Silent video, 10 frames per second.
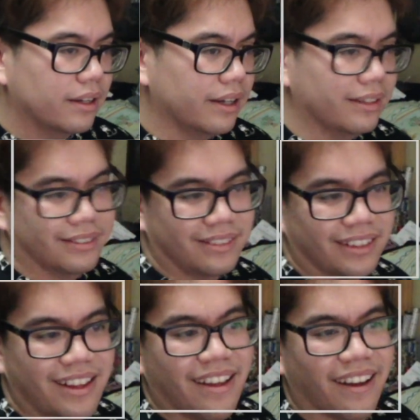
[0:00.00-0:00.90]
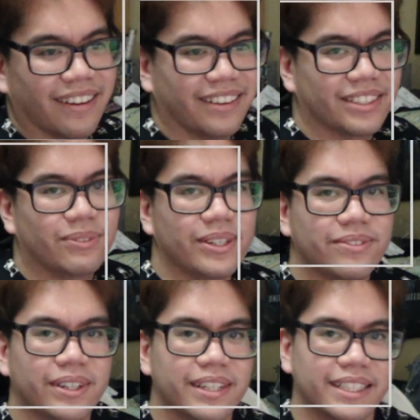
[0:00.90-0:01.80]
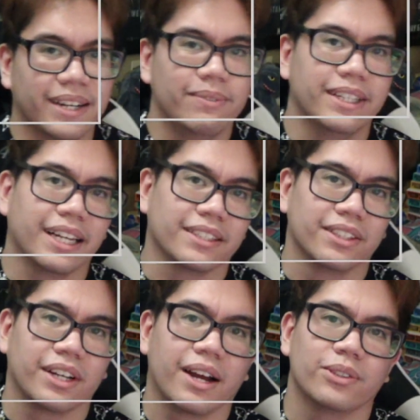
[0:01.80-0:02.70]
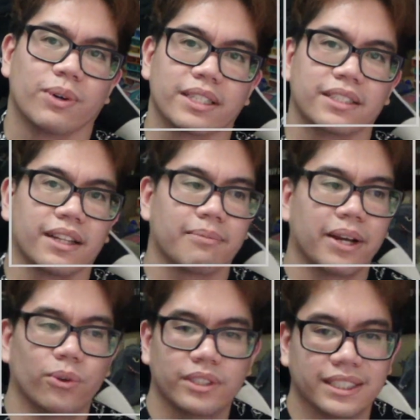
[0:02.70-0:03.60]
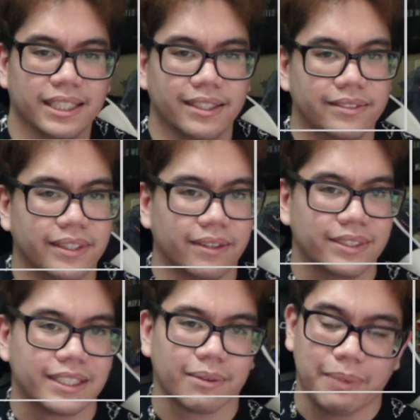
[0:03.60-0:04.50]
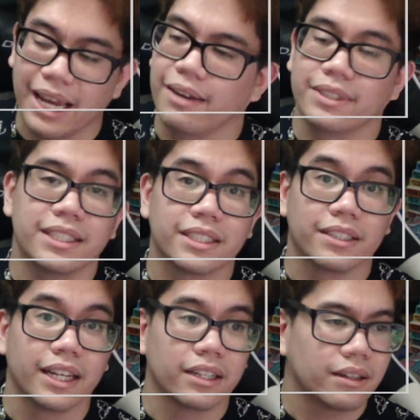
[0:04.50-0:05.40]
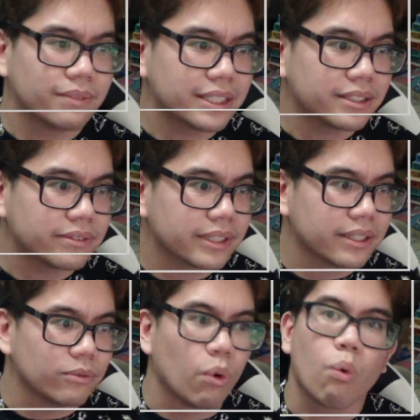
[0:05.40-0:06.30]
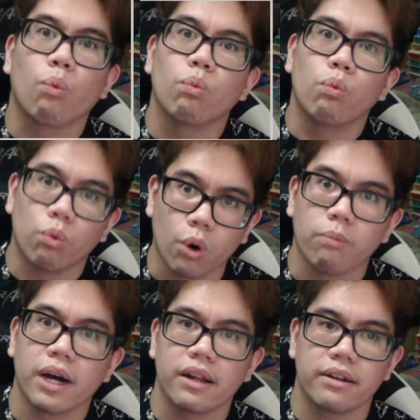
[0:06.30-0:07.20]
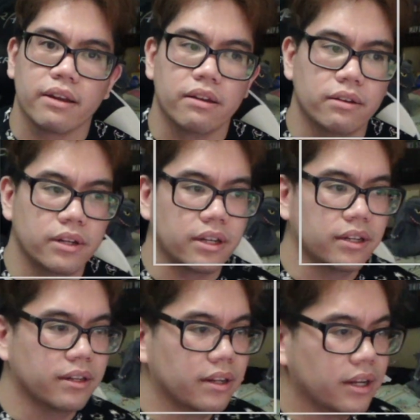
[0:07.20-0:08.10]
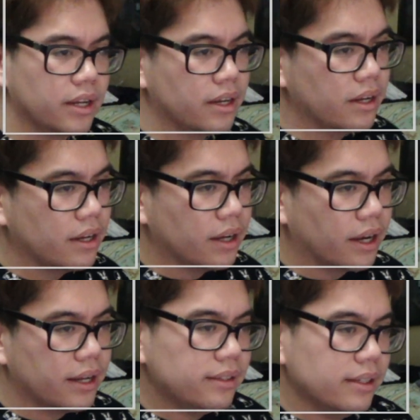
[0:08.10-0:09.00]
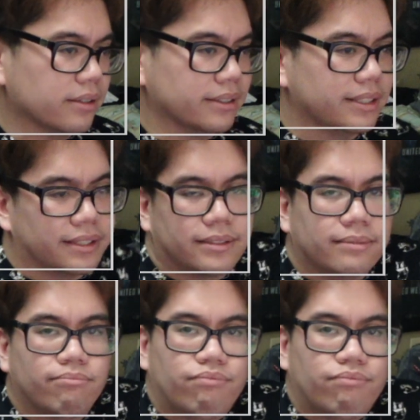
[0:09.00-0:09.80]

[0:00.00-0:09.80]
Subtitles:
and it's pretty funny, because I've been, like, I was watching, like, my old stuff, and I'm just like, man, I'm such a freaking robot, dude. And I don't know, it's just,